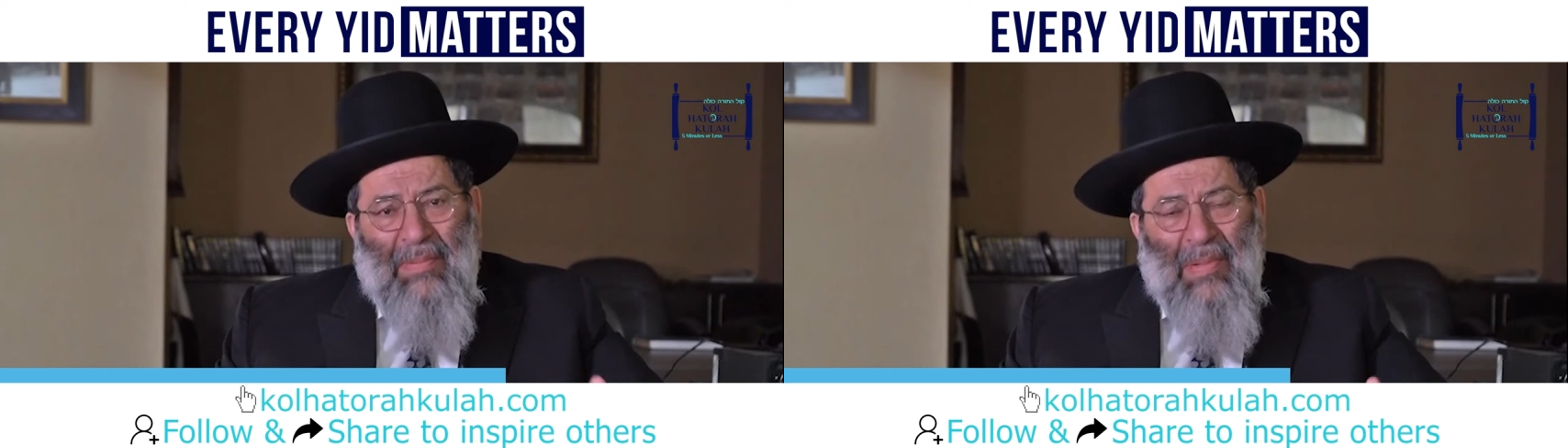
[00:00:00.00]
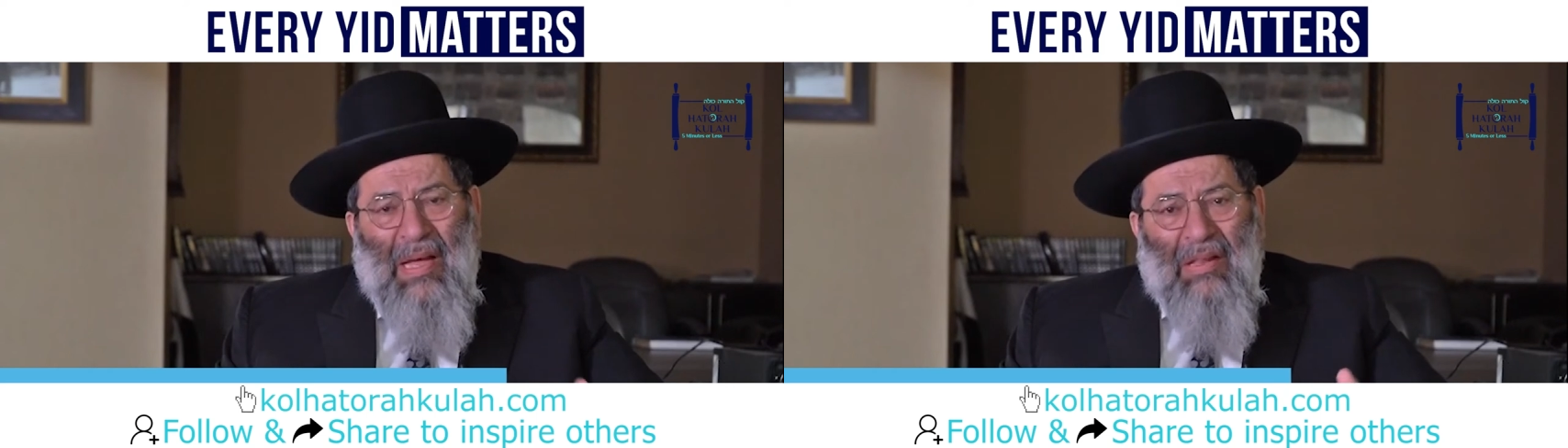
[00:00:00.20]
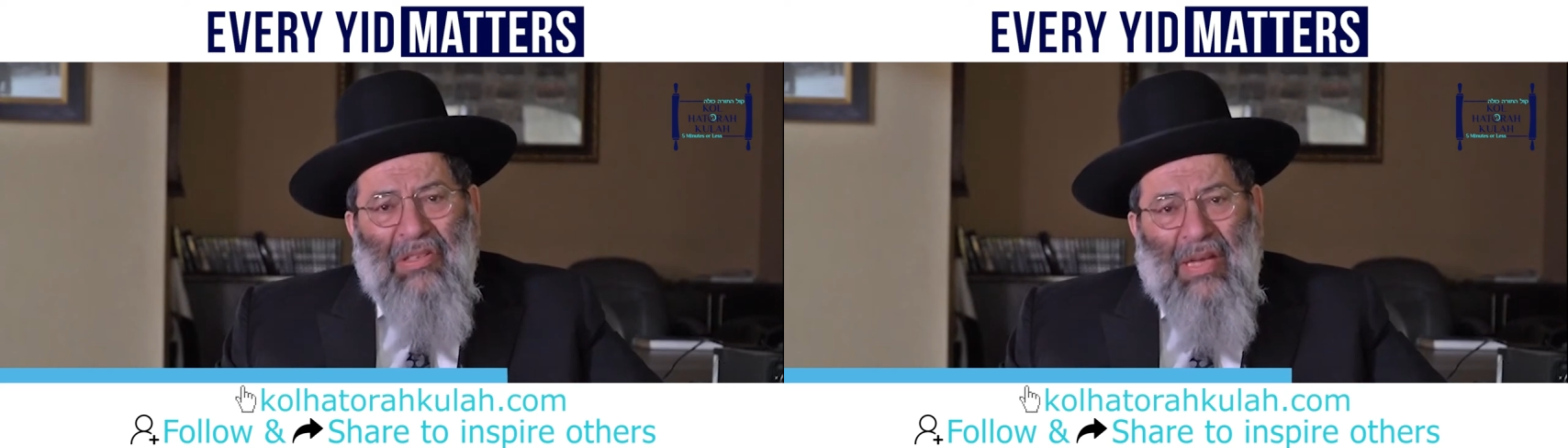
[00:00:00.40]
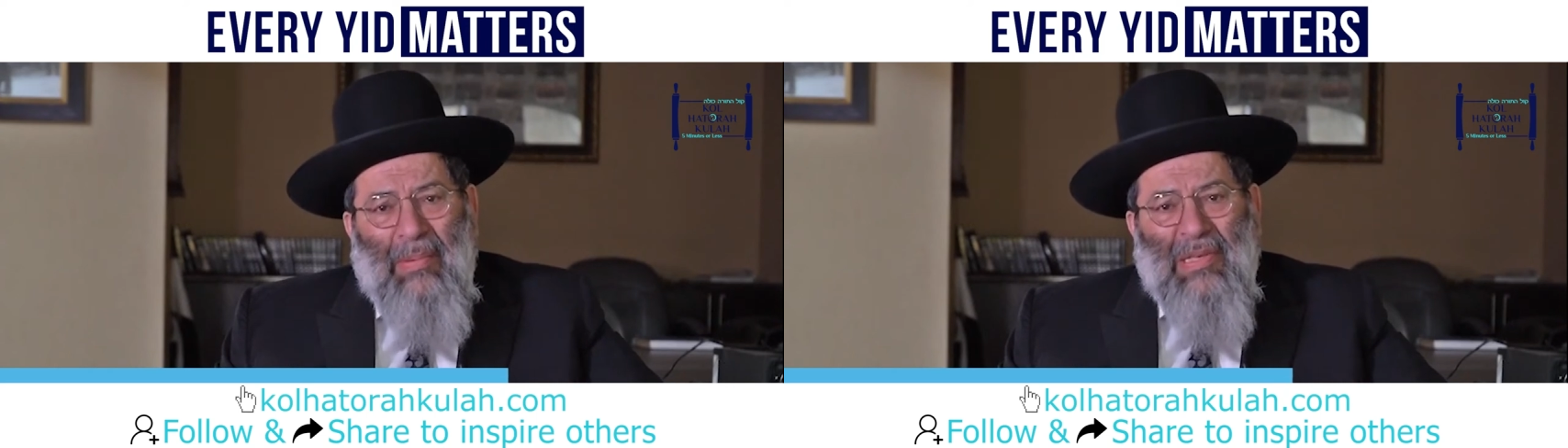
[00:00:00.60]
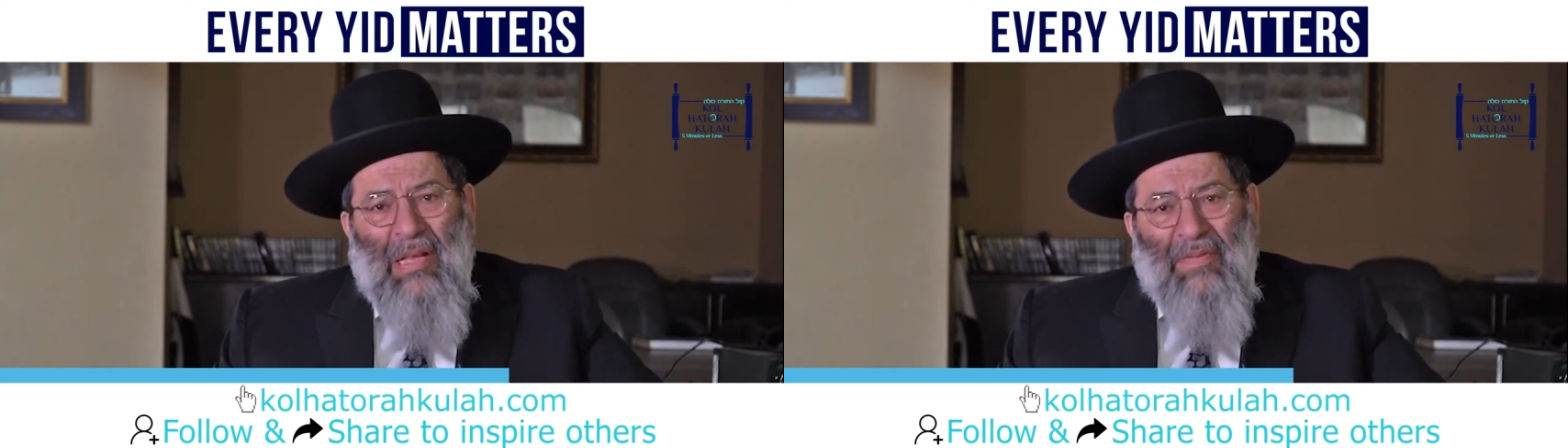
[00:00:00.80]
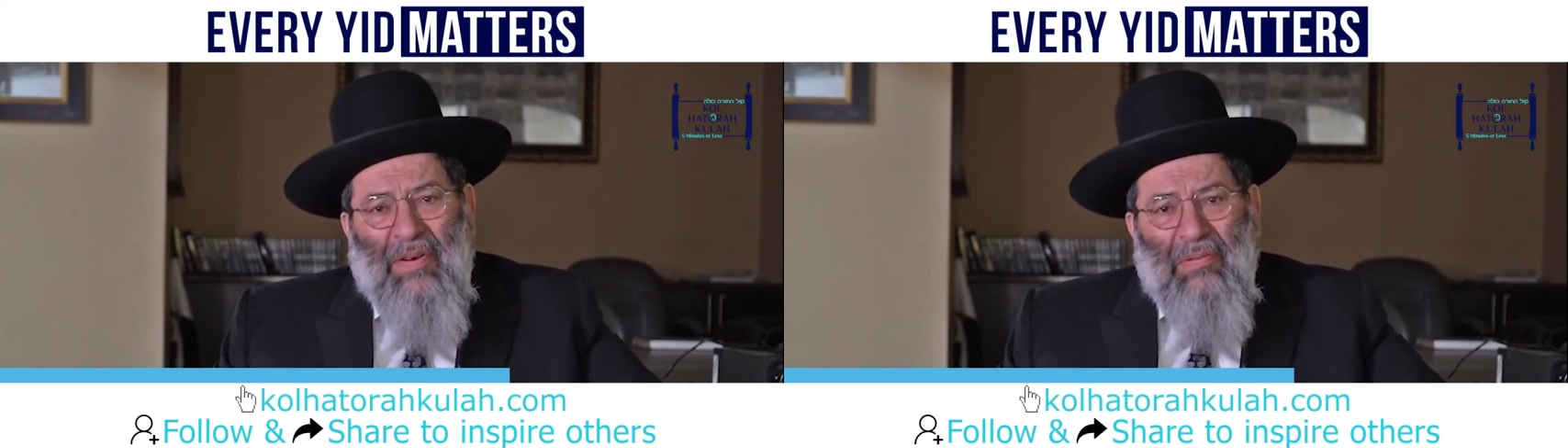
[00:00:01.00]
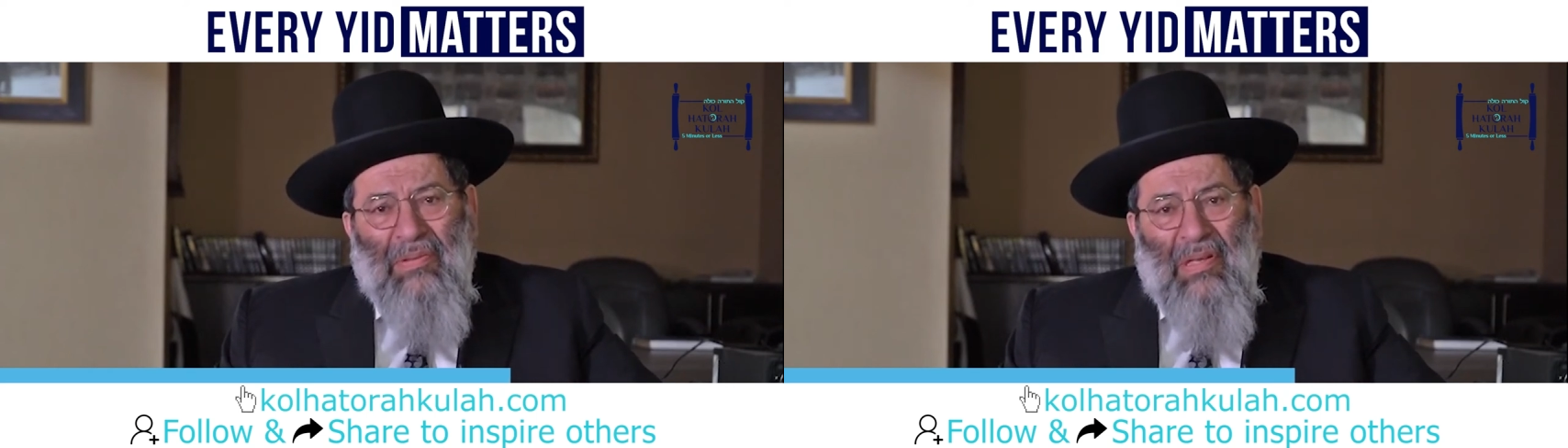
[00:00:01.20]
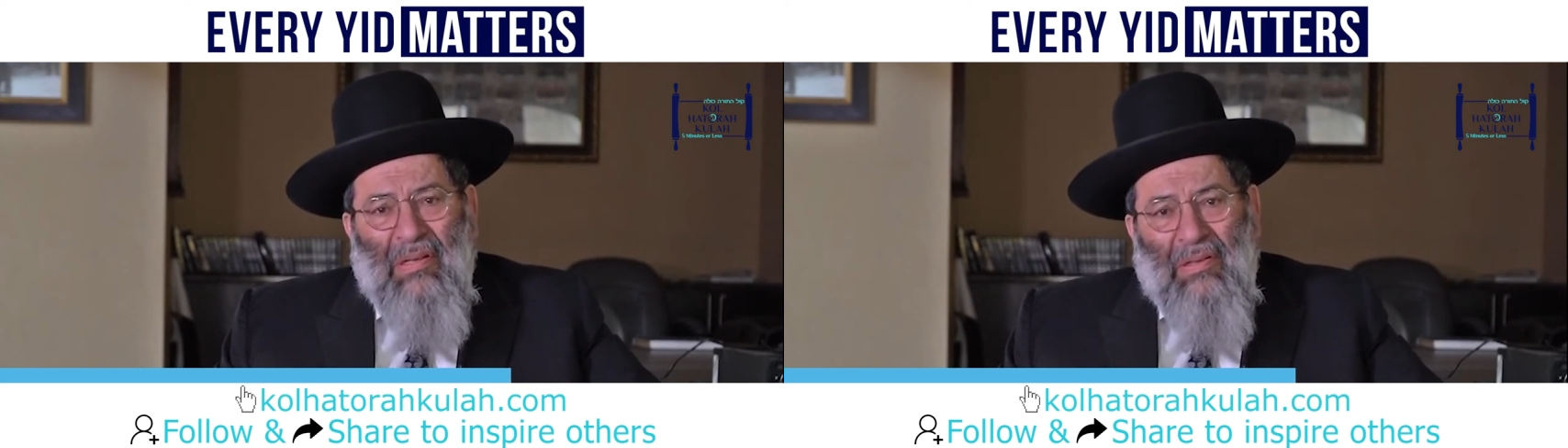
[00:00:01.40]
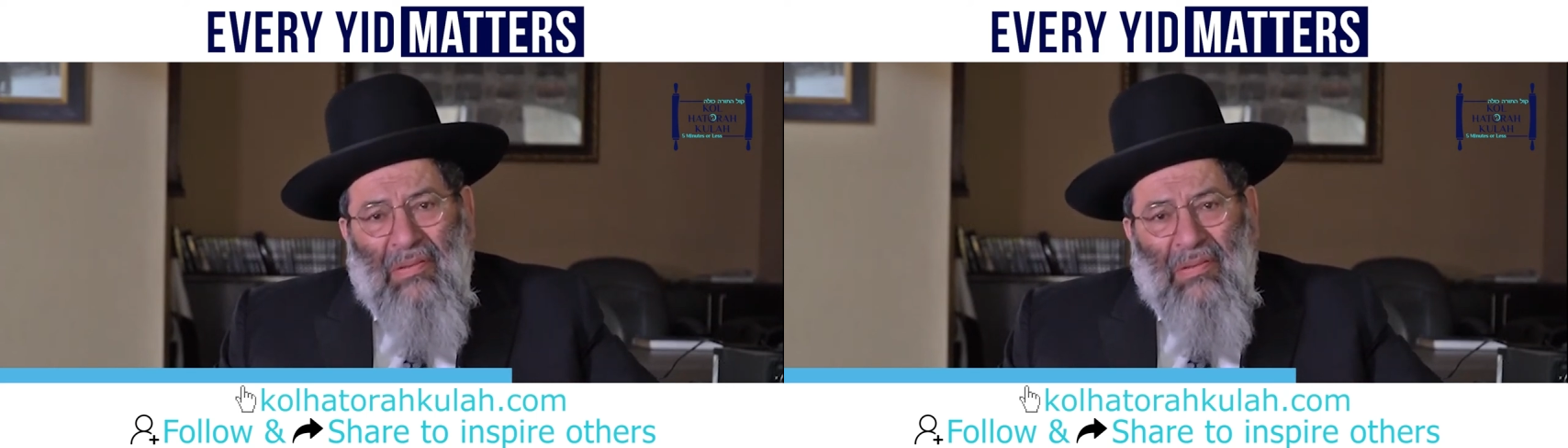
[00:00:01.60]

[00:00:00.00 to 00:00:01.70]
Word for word: to B'chal Shabbos on the phone to,